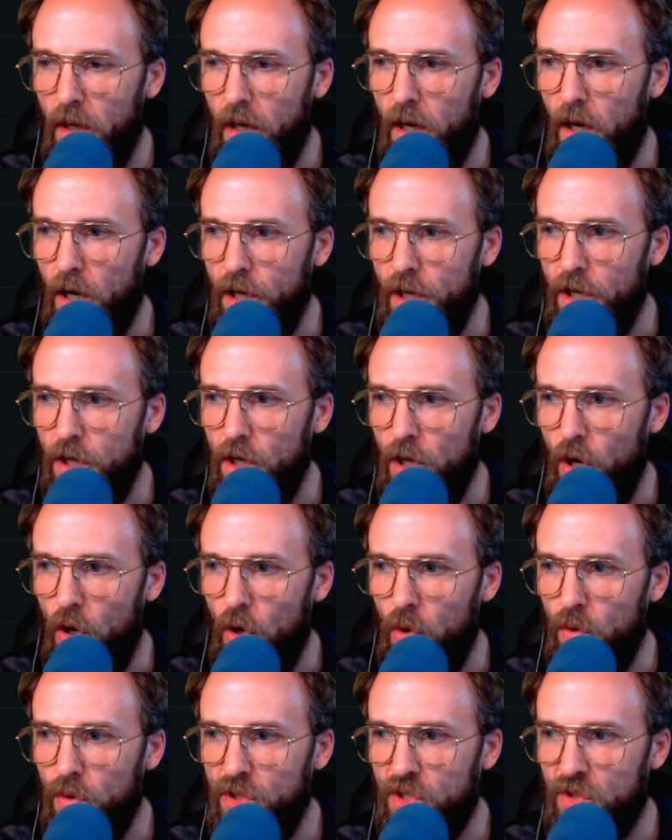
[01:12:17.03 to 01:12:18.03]
area
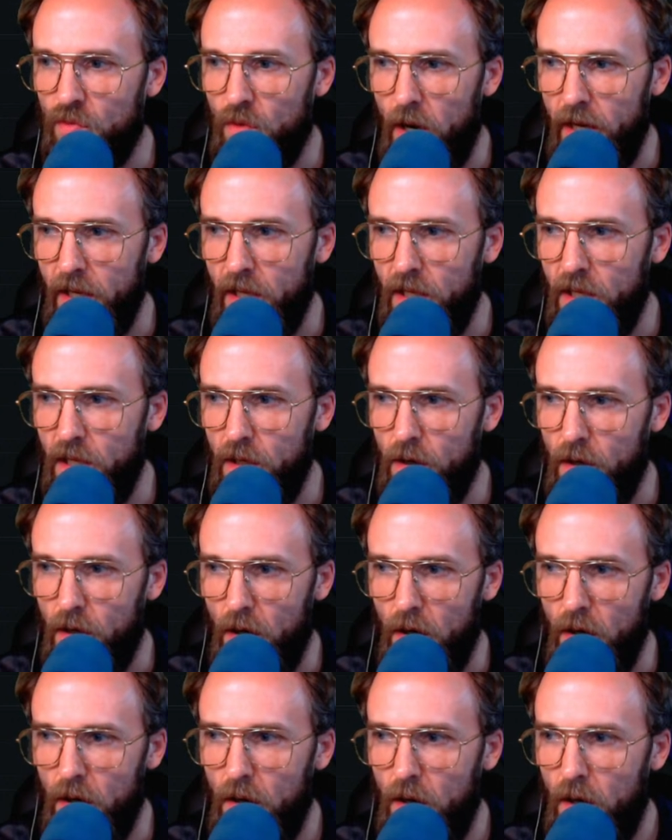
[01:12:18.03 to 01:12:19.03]
nodes right
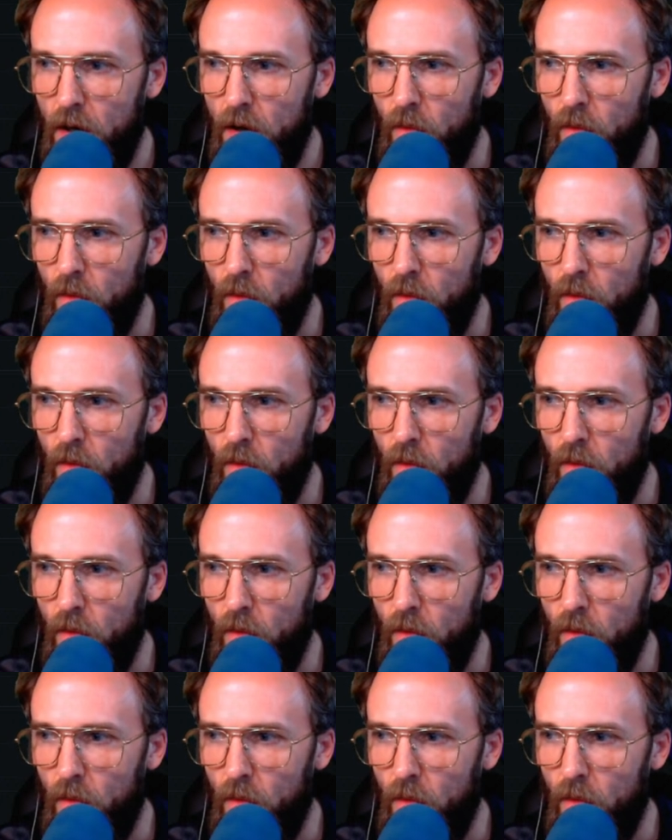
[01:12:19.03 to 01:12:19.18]
here,